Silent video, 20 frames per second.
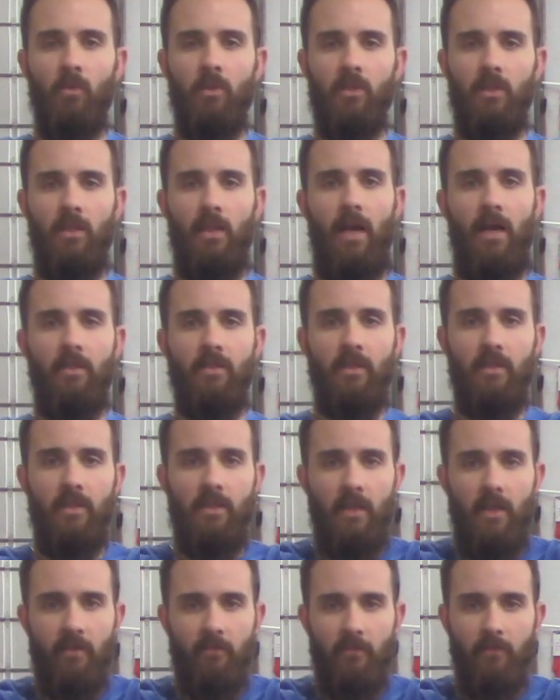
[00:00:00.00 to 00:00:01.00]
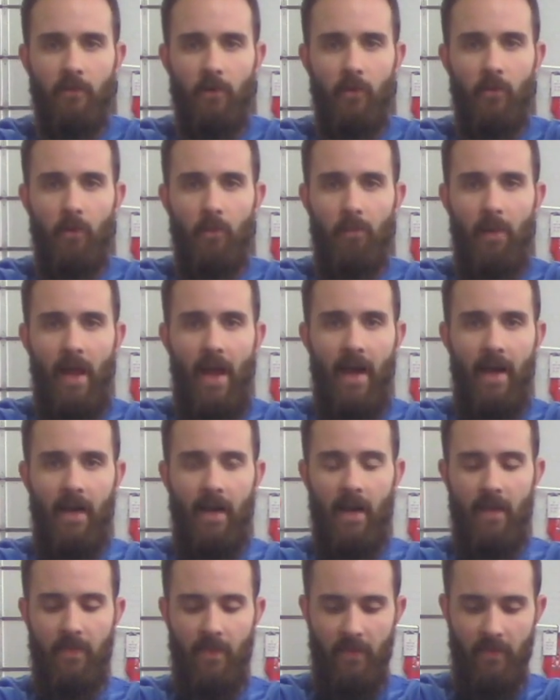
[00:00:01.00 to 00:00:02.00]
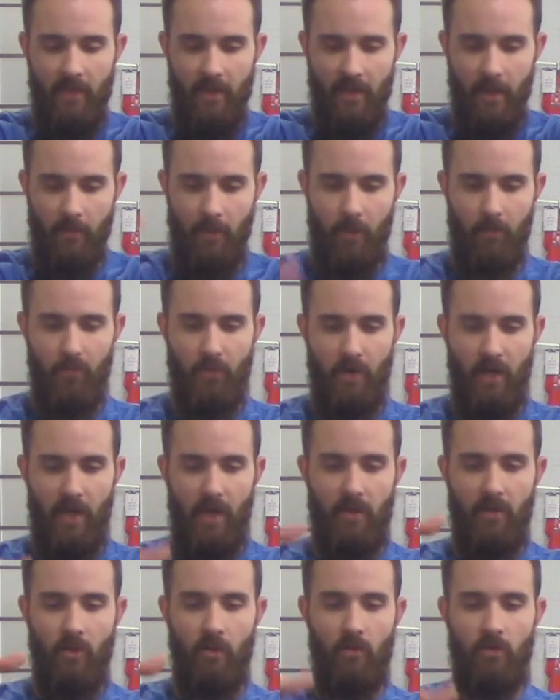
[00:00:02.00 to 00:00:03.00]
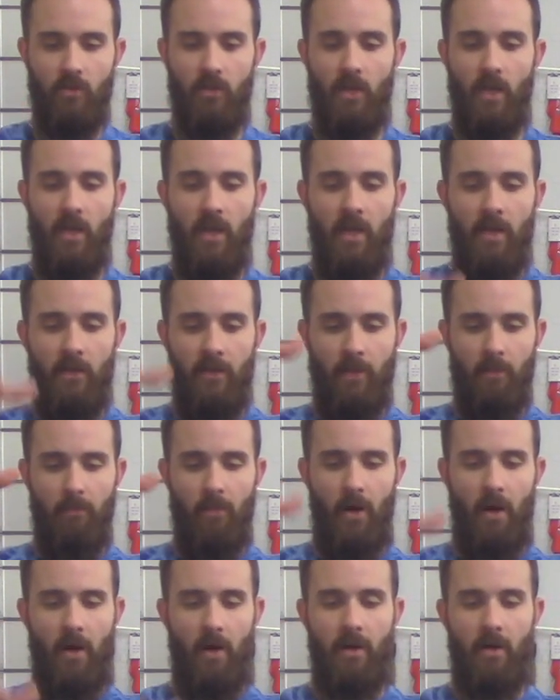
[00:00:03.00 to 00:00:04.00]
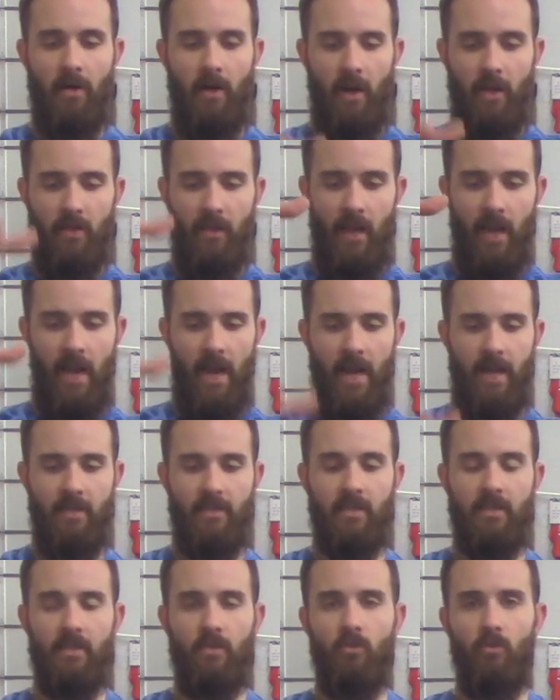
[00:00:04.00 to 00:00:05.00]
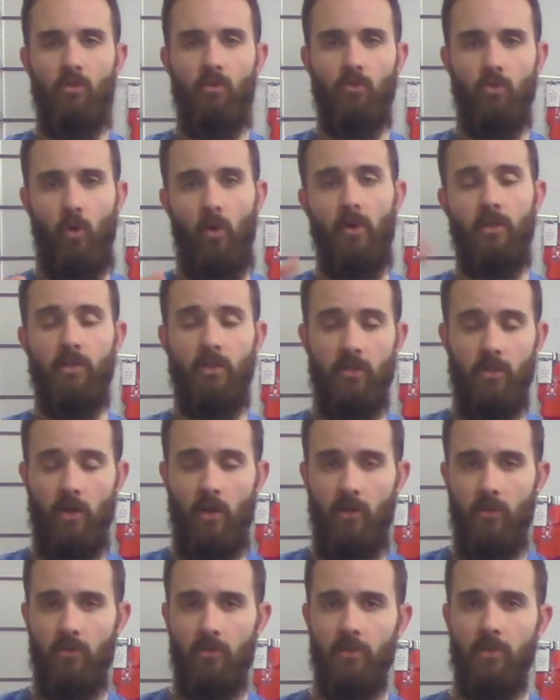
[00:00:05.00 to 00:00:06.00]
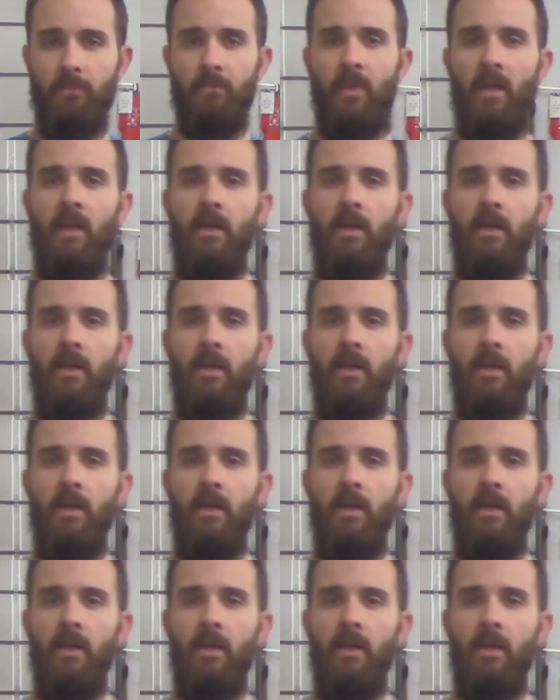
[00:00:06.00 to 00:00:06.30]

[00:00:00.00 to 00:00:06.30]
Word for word: which allows us to get further back and then think about bringing those the bar and the hands to towards our toes.